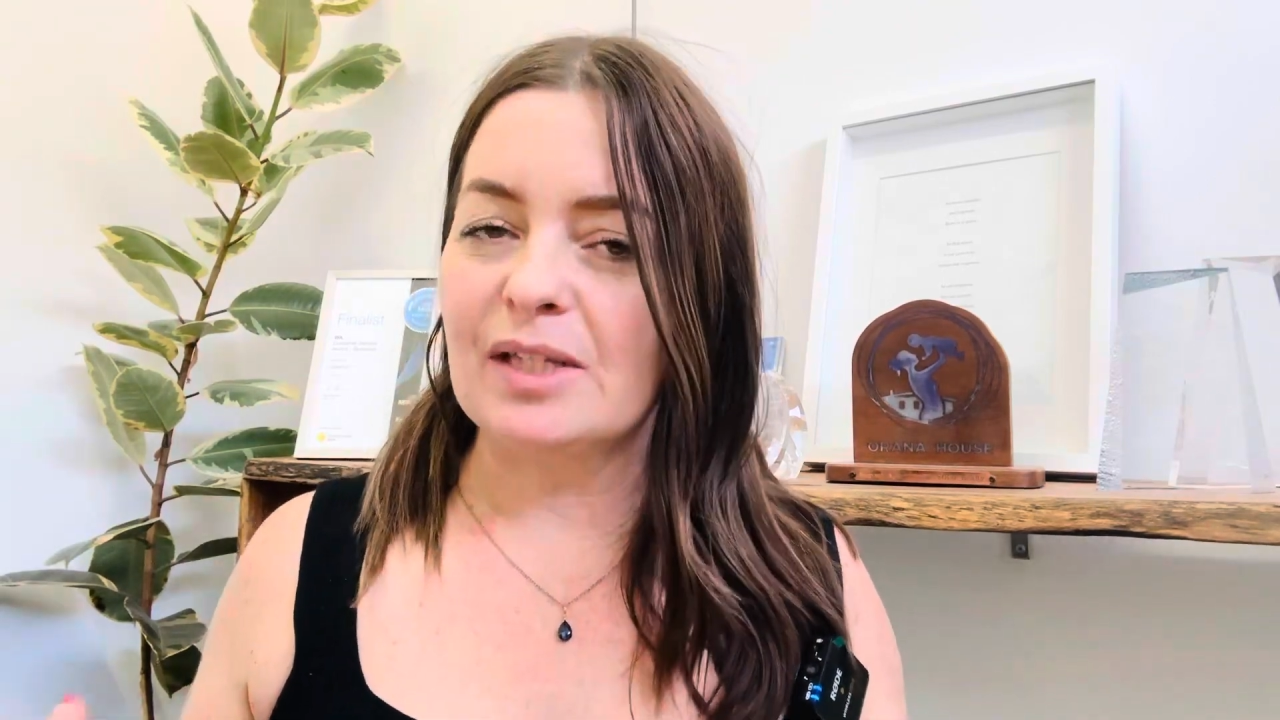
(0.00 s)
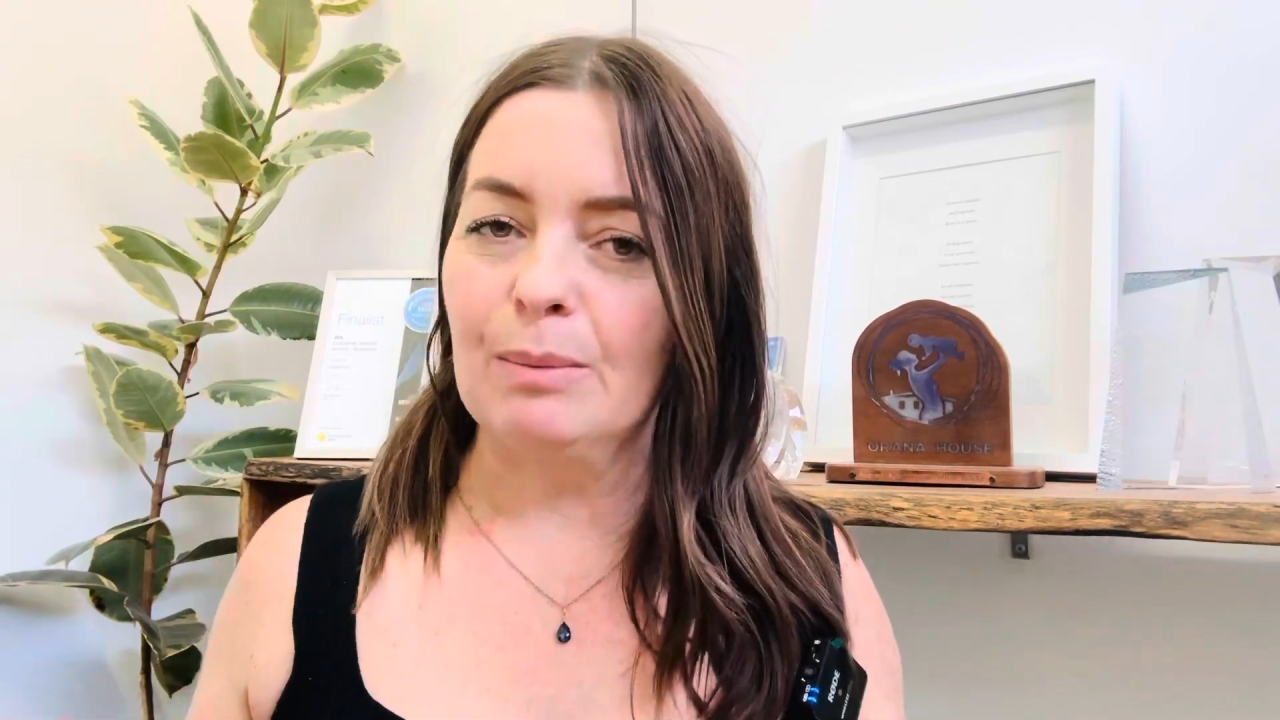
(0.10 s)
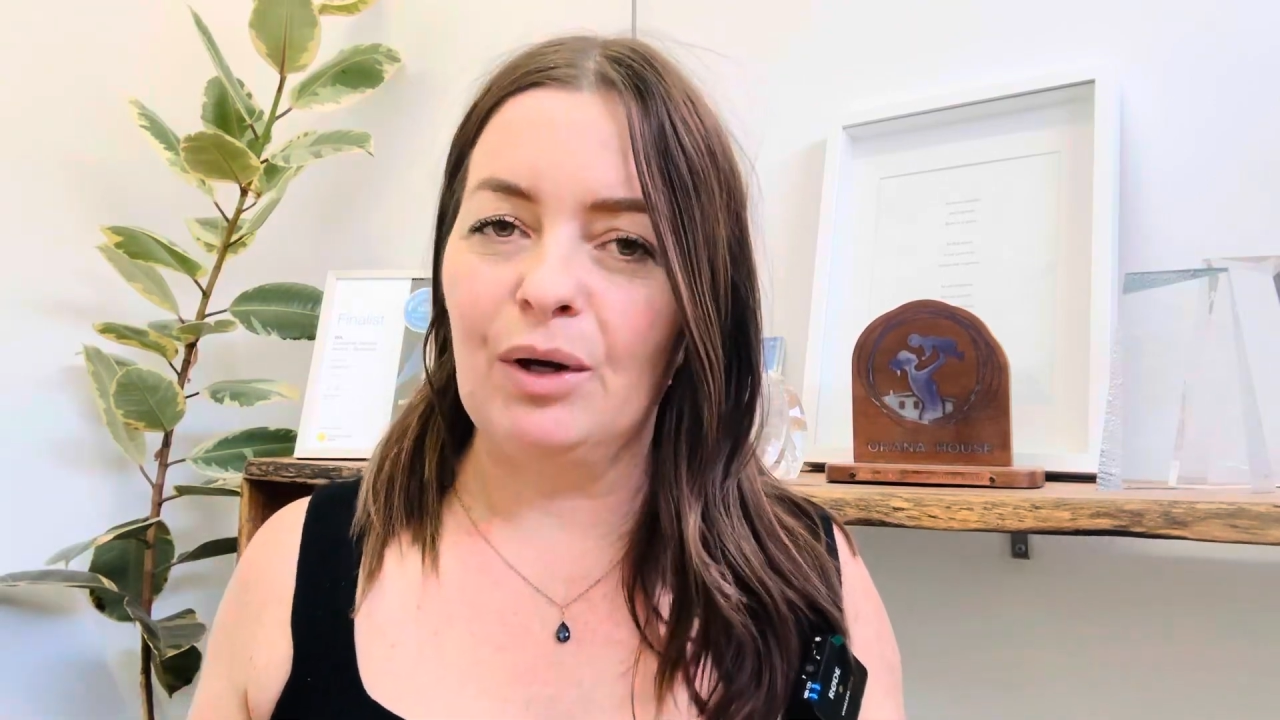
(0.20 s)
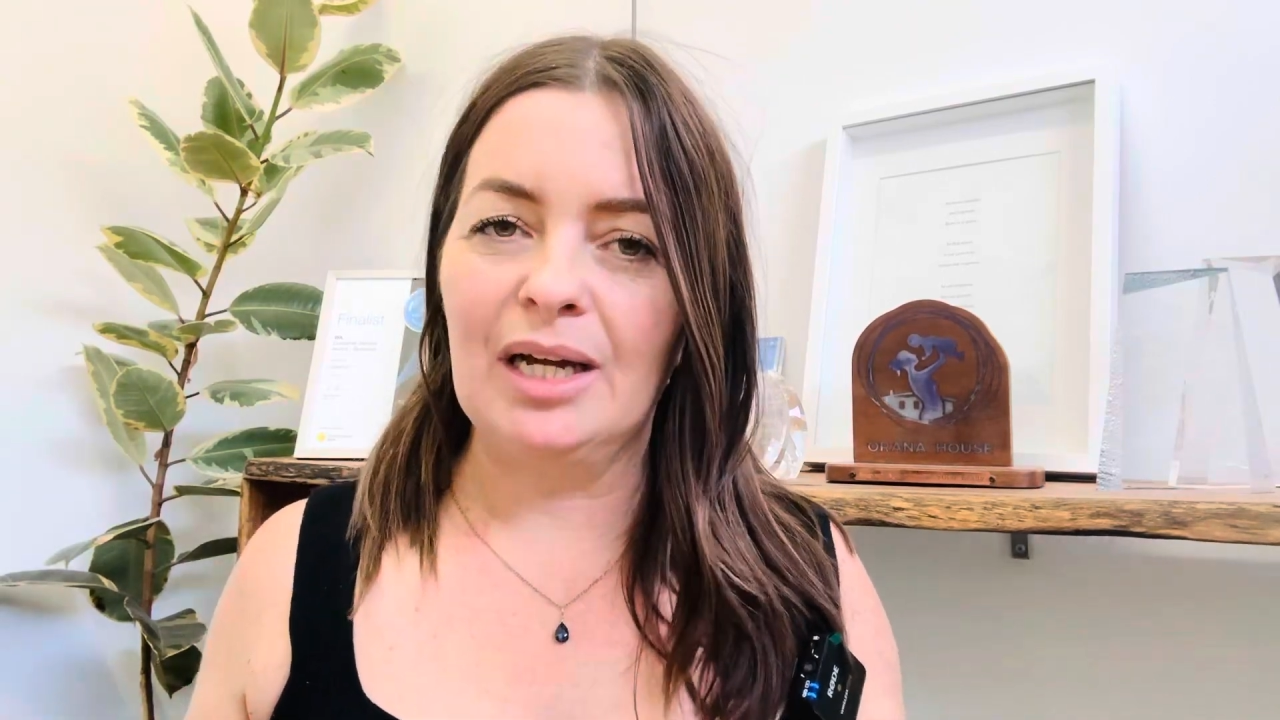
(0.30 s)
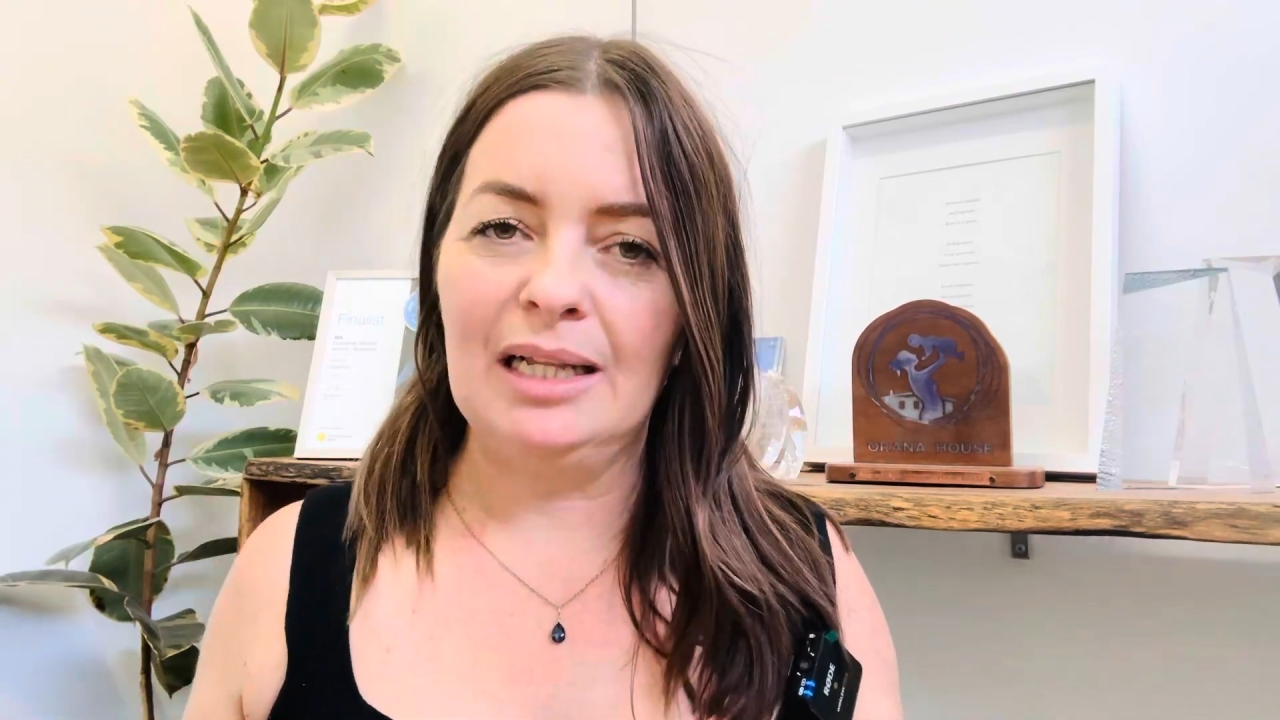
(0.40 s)

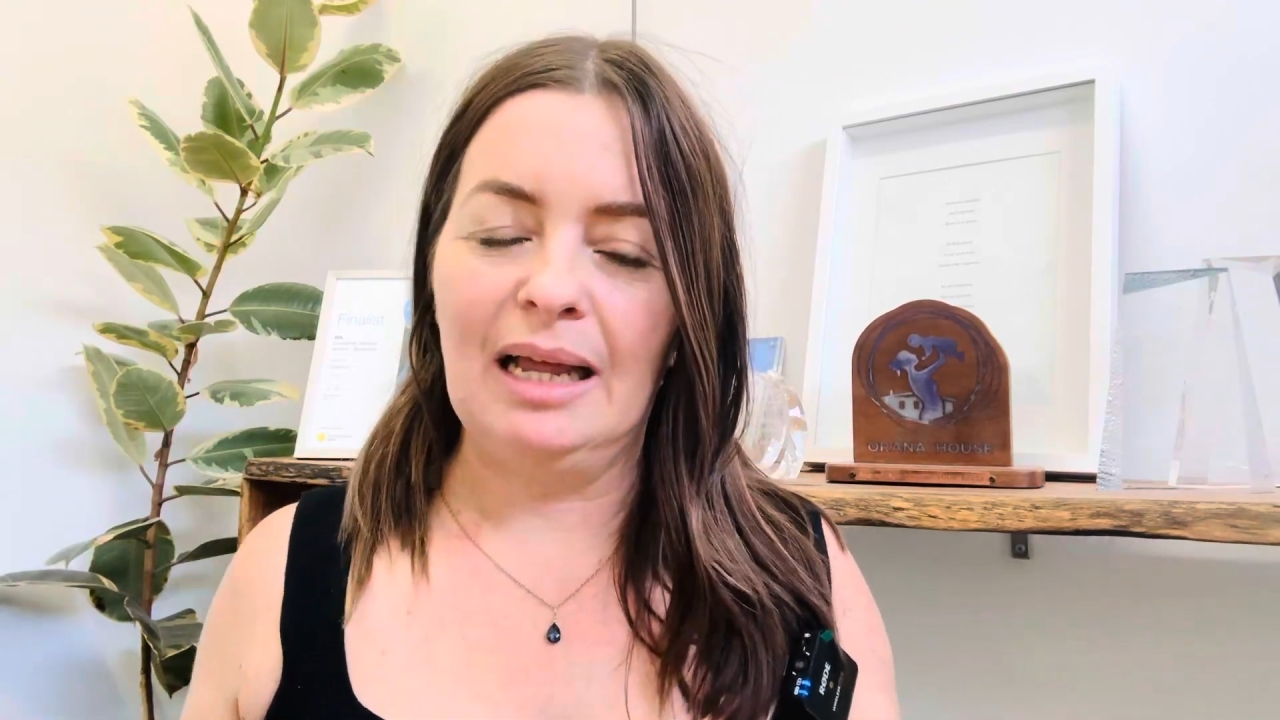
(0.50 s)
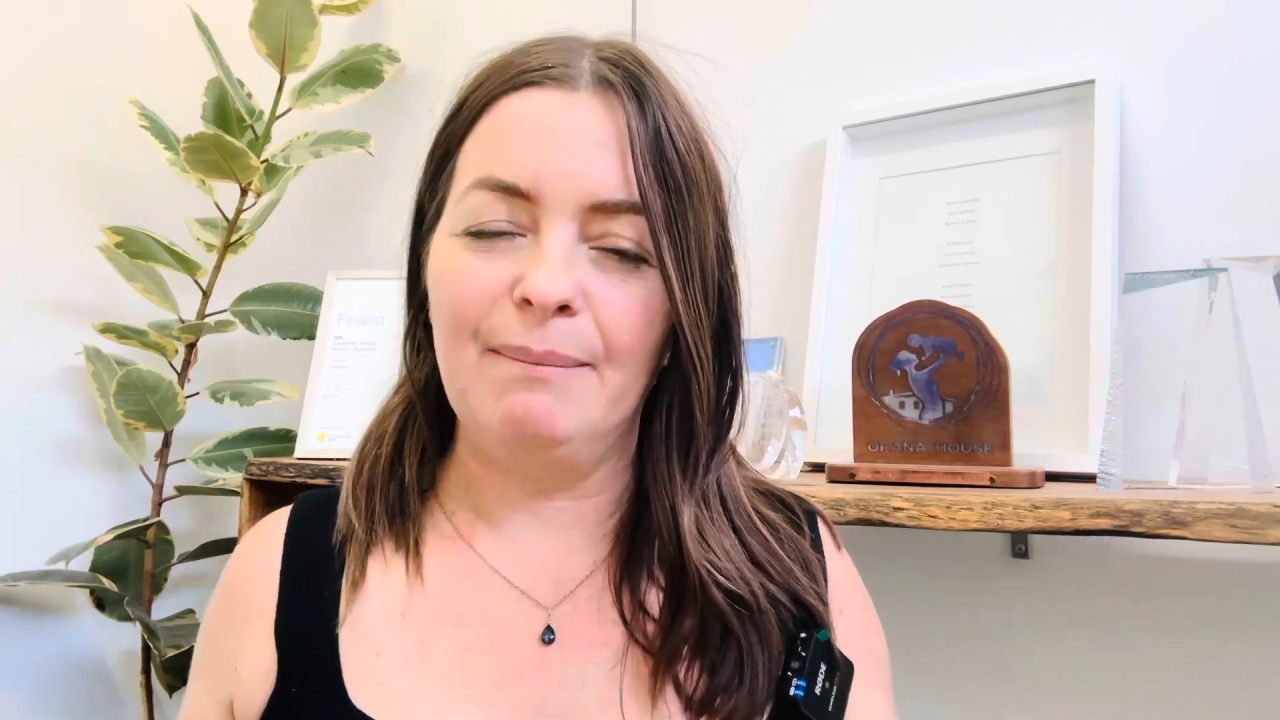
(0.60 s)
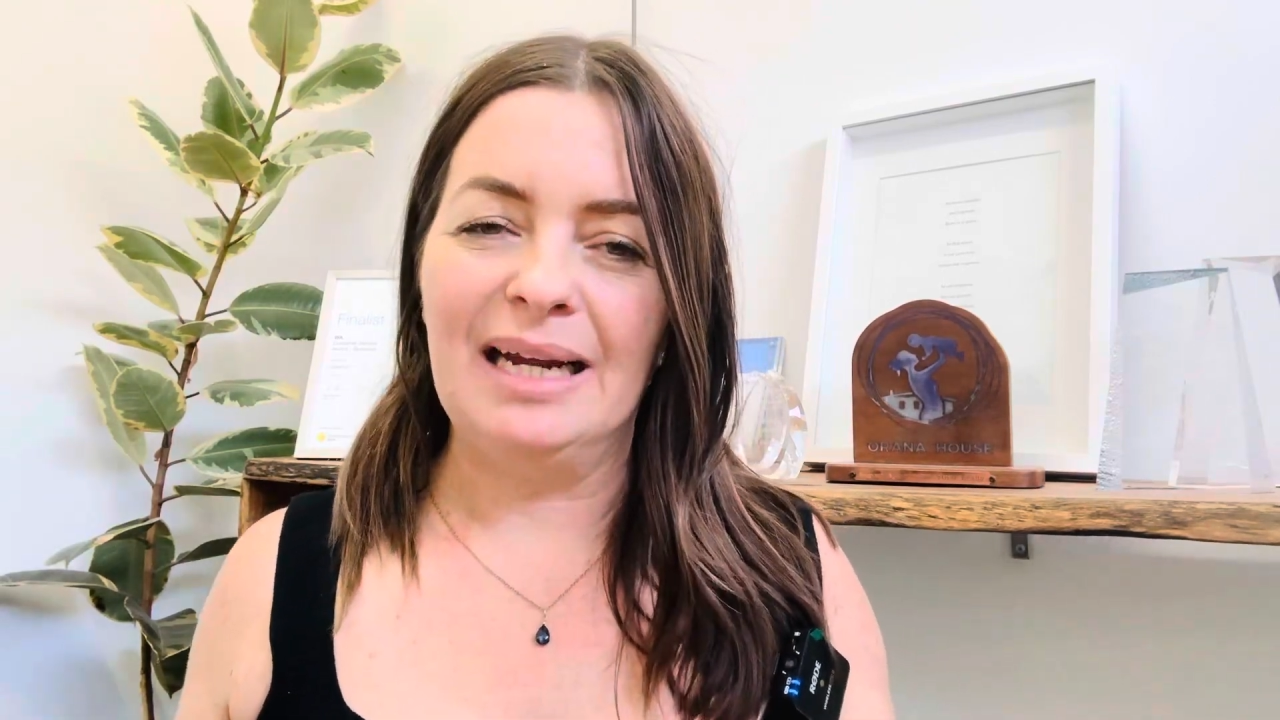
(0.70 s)
smoke alarm